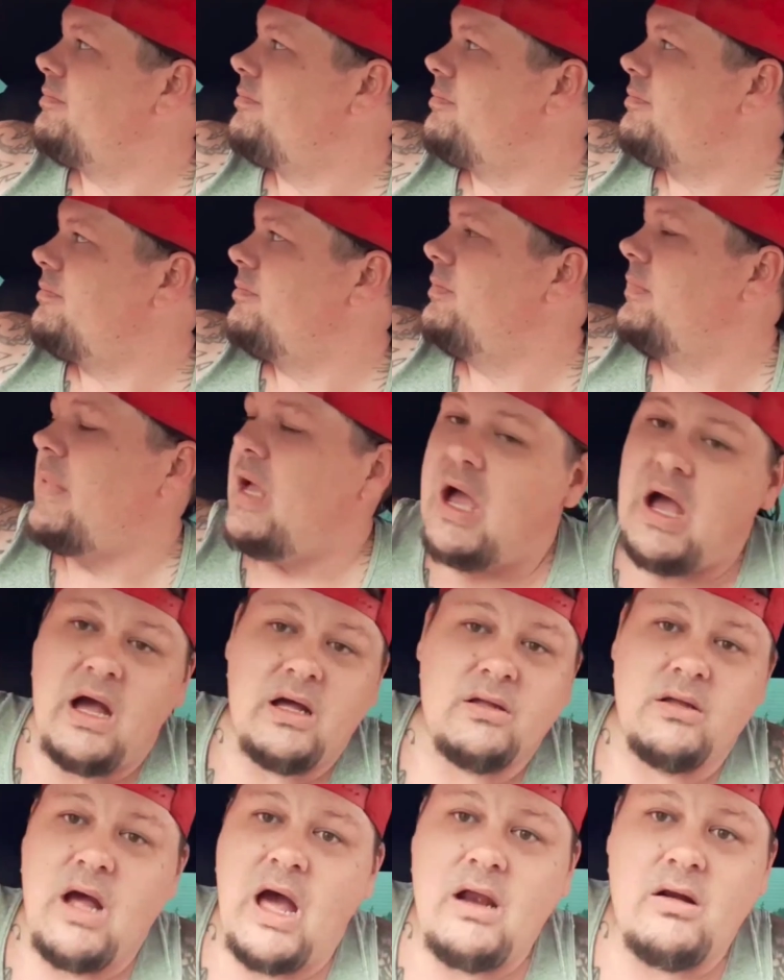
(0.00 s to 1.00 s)
Yeah,
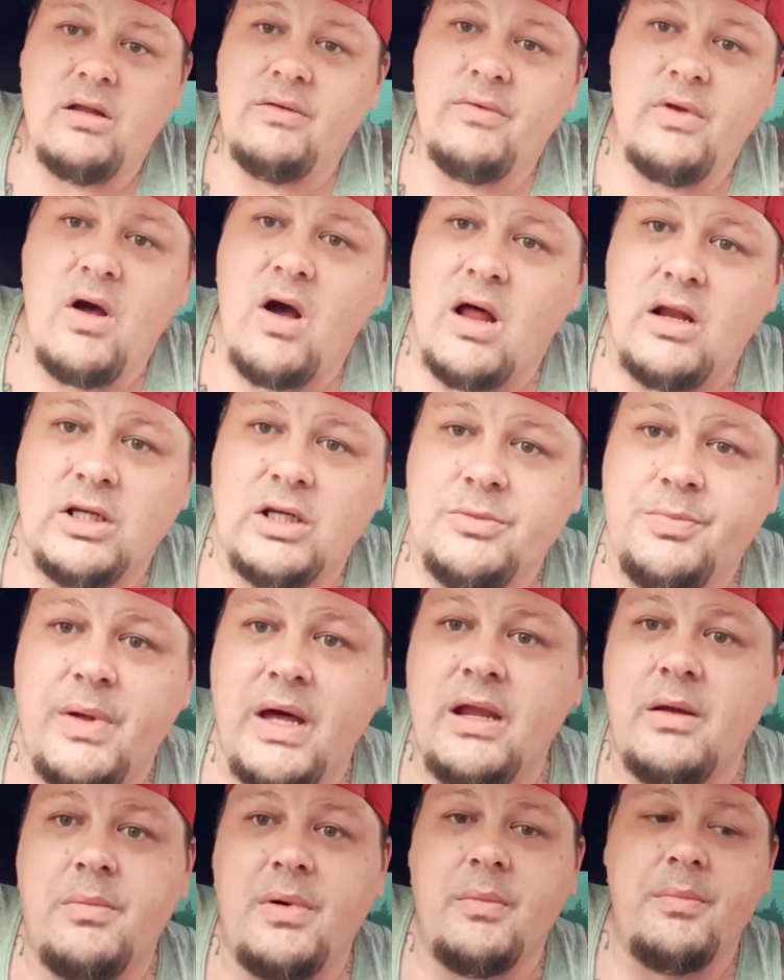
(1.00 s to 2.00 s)
I don't even know how to explain it,
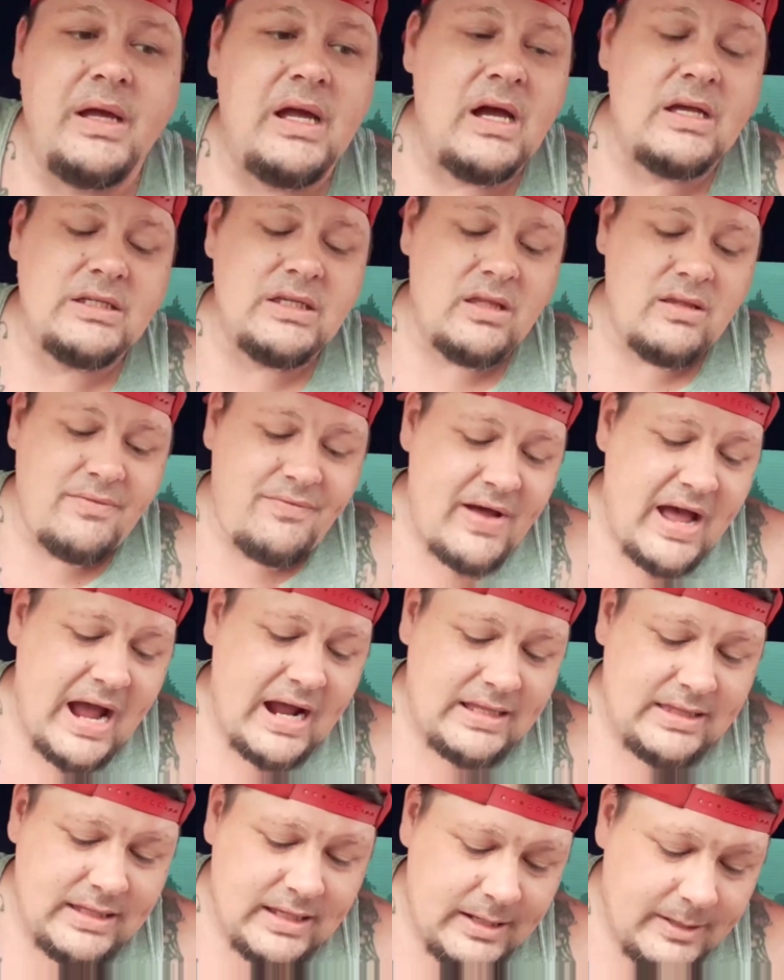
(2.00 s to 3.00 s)
but because of the fact
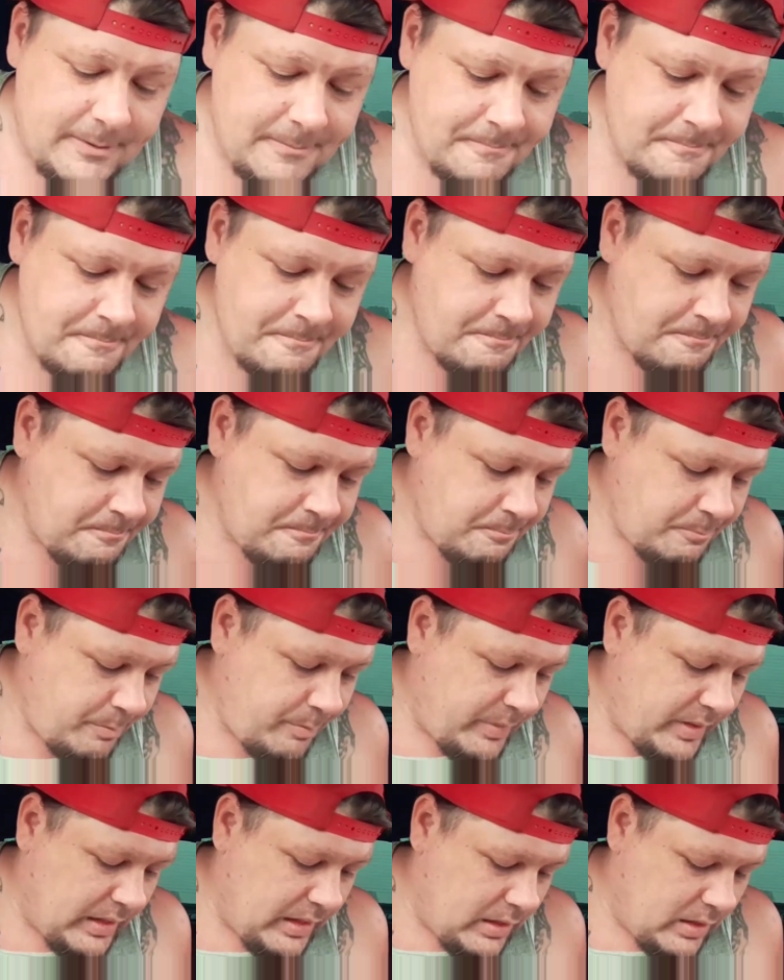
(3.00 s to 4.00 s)
that
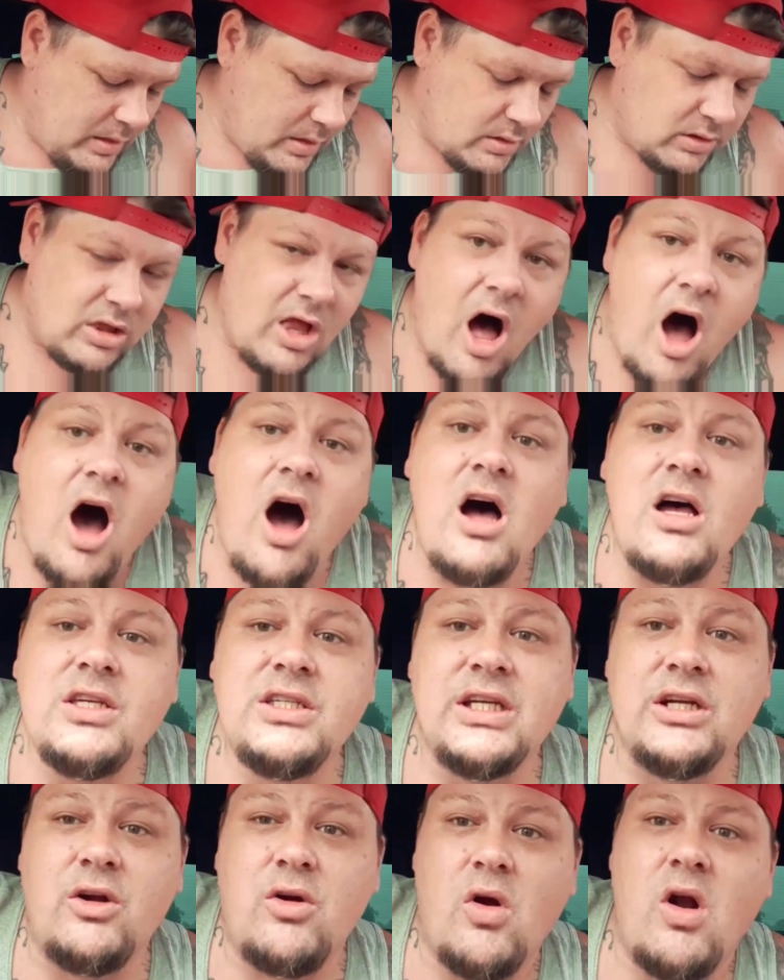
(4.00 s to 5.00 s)
laws and
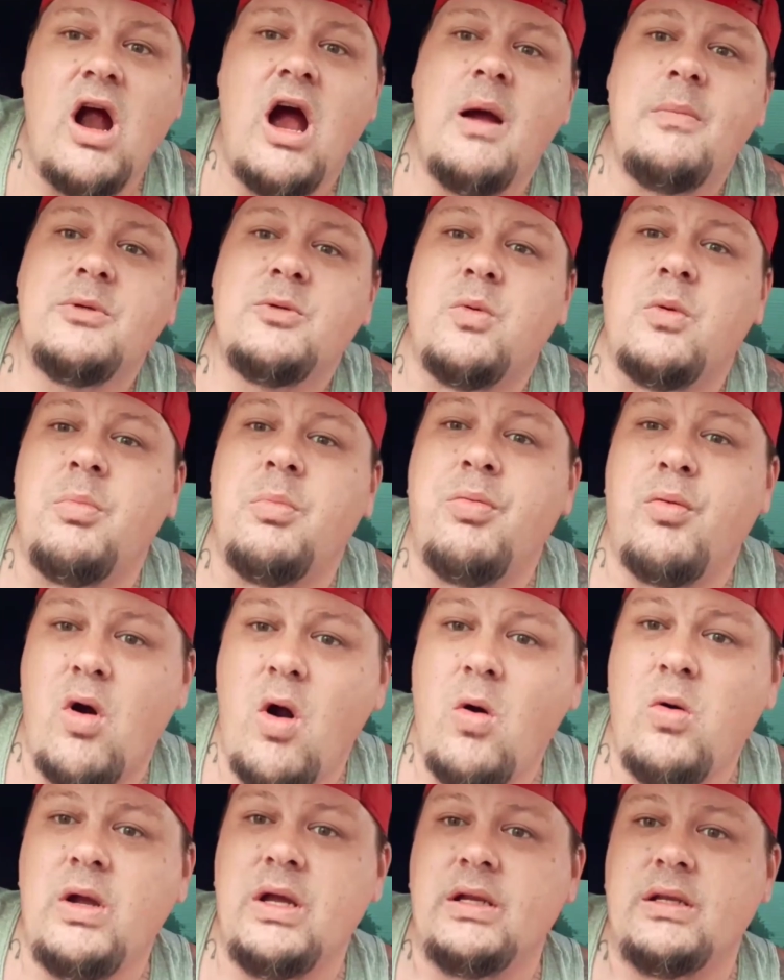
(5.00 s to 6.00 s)
crimes were
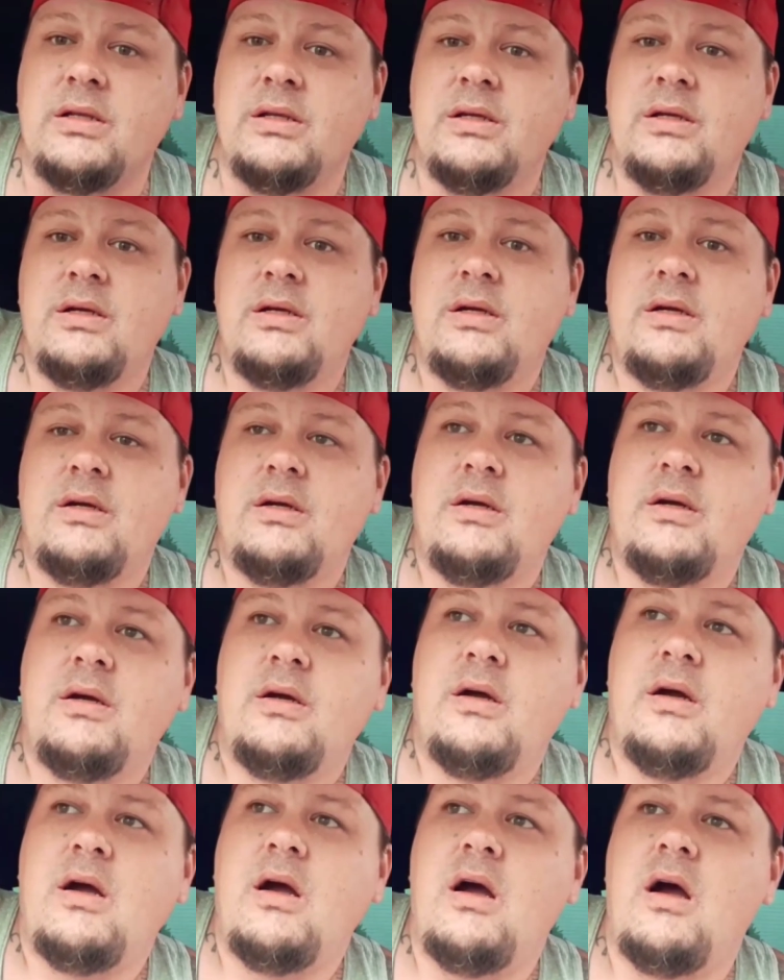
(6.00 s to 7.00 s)
broken,
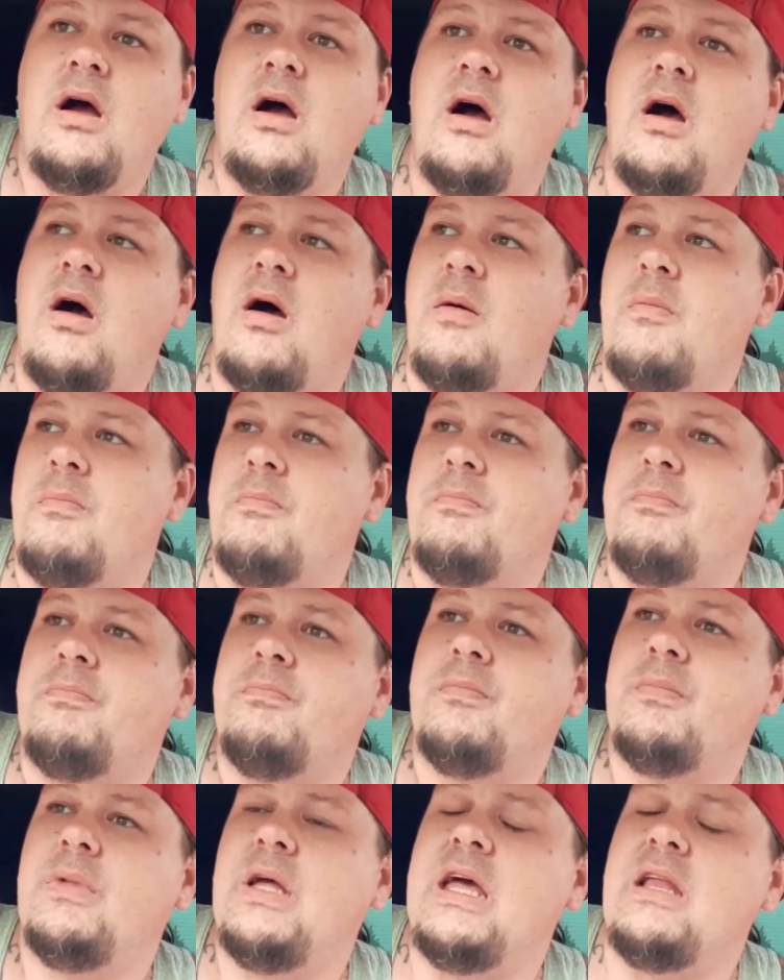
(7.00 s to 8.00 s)

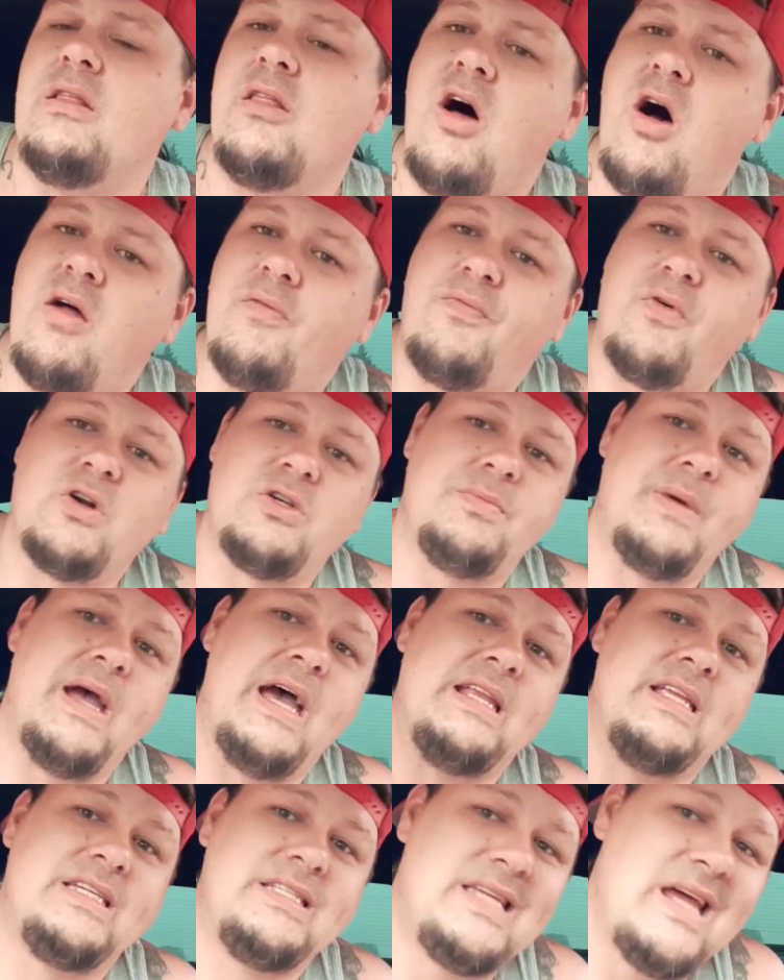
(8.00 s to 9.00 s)
and law enforcement had to
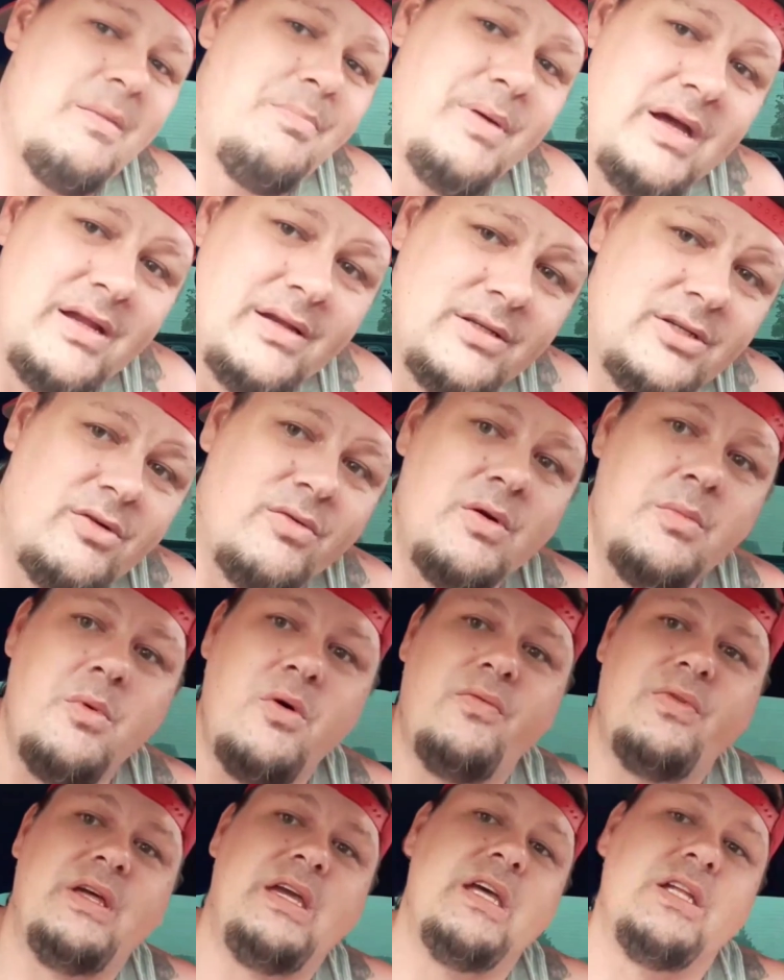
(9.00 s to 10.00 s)
step in to remove the
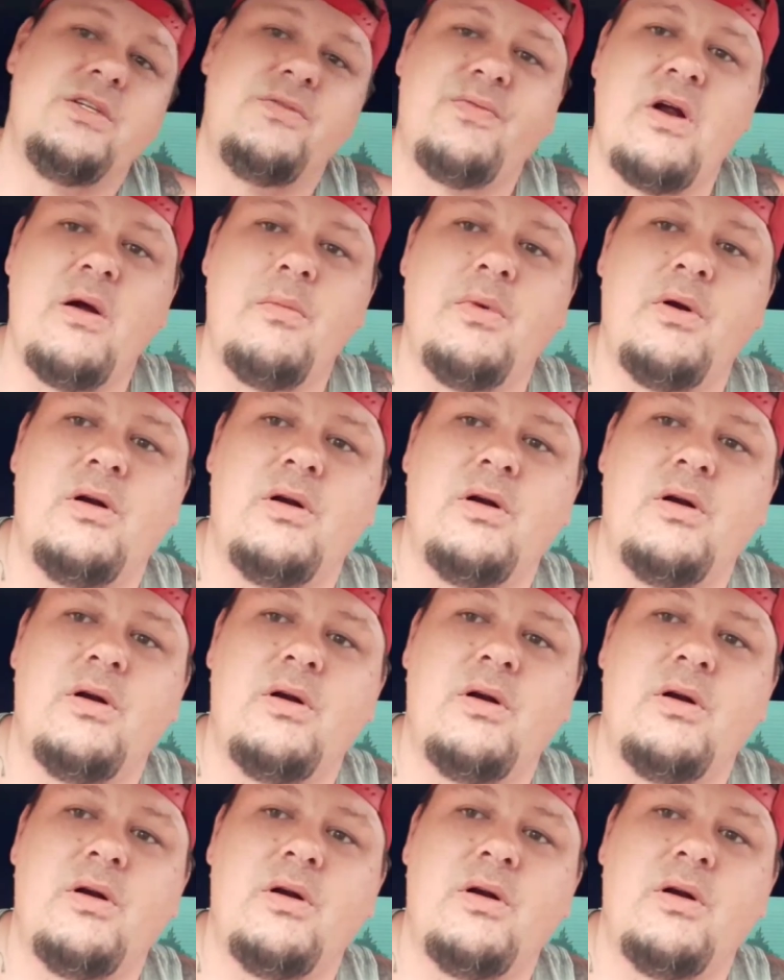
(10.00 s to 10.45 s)
kids from her.